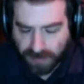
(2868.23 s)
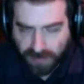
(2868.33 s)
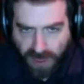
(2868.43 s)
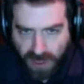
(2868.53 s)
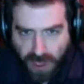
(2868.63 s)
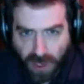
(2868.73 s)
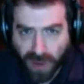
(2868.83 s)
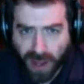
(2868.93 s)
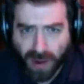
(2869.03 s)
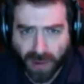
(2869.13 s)

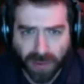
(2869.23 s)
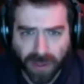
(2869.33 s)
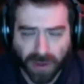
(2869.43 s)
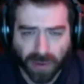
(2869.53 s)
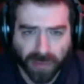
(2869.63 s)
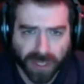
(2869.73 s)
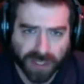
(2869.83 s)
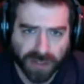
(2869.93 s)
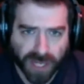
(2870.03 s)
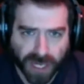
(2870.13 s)
how we need
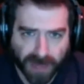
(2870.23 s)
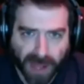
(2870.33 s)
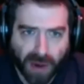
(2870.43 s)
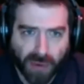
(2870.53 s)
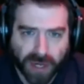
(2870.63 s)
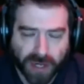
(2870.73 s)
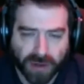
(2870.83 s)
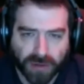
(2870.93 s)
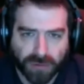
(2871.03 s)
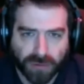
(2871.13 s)
to take him out, we need to
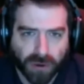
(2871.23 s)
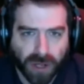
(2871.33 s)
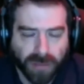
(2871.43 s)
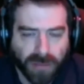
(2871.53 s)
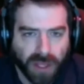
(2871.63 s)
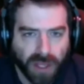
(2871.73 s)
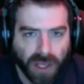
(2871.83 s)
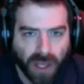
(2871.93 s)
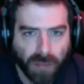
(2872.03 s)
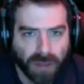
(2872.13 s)
destroy him.
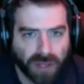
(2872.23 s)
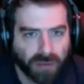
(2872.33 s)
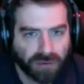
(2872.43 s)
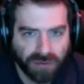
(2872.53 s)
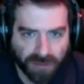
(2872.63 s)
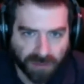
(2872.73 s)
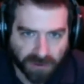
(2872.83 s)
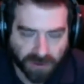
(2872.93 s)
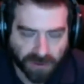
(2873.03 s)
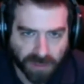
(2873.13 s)
But there was
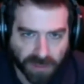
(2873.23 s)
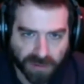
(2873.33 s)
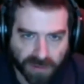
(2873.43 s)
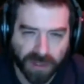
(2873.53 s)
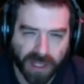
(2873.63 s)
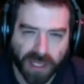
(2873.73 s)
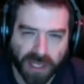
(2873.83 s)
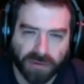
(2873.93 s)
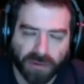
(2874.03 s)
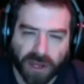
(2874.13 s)
differences between the way he was
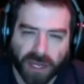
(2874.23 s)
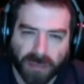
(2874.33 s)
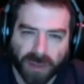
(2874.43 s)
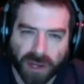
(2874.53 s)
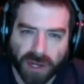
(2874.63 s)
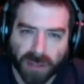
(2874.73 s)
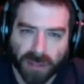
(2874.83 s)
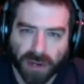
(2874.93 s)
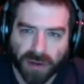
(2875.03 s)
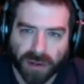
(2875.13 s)
talking about it
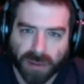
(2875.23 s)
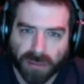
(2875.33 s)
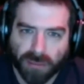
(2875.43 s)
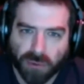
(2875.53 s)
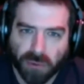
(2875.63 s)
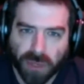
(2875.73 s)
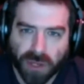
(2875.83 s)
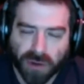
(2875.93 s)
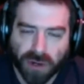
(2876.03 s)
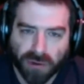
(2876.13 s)
compared to Rubio
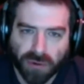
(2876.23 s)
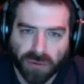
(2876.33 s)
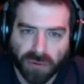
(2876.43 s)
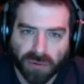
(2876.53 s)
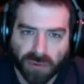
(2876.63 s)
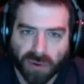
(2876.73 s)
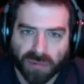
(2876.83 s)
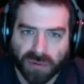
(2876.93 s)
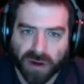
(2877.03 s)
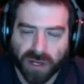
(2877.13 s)
and Cruz, who were
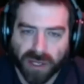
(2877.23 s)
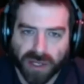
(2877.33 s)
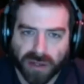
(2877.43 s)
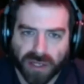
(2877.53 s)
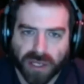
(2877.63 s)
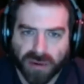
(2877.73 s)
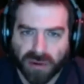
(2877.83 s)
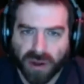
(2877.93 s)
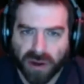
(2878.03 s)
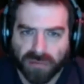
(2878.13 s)
very
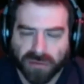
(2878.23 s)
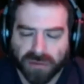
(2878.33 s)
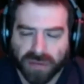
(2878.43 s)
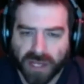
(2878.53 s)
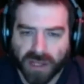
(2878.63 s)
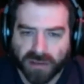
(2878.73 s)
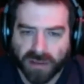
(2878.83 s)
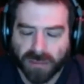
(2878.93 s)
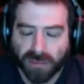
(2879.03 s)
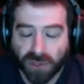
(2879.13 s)
neocon influenced candidates.
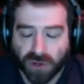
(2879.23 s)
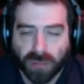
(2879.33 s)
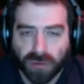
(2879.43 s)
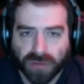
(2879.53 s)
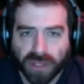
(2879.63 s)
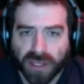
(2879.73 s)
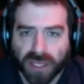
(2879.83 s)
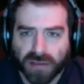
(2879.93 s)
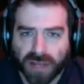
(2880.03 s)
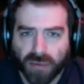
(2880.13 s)
Trump was saying
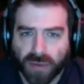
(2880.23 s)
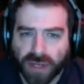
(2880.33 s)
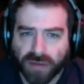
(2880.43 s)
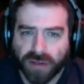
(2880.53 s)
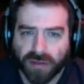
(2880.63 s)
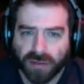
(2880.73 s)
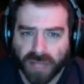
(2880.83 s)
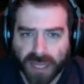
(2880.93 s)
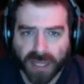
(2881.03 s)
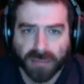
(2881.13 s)
things like, we need to just
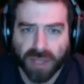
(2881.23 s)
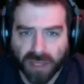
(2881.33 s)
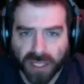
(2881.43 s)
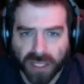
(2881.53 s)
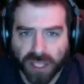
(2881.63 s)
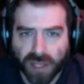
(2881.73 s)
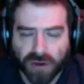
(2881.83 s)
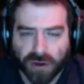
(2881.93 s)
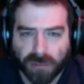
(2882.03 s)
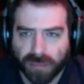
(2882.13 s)
let them kill each other
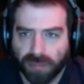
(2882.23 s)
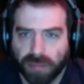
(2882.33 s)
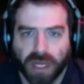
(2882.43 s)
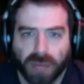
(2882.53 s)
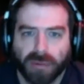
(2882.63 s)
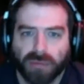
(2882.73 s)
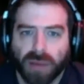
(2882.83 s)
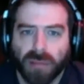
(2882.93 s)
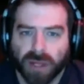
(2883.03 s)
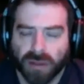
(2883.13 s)
and pick up the
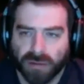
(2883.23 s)
remnants.